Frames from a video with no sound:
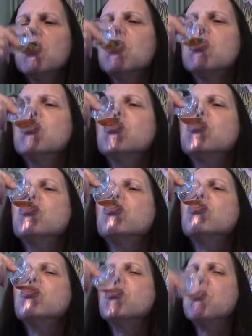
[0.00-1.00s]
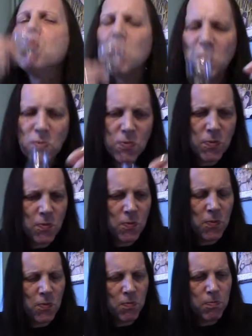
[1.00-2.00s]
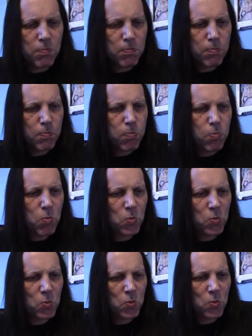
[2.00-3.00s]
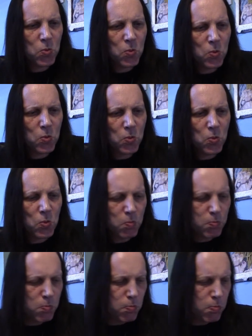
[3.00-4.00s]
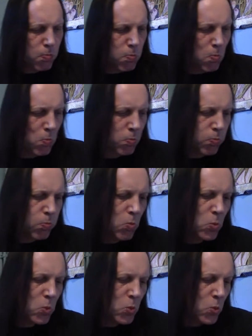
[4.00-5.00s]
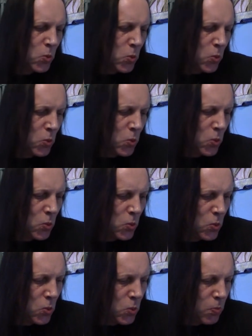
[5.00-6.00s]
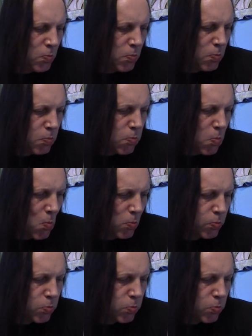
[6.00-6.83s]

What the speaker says: (silence)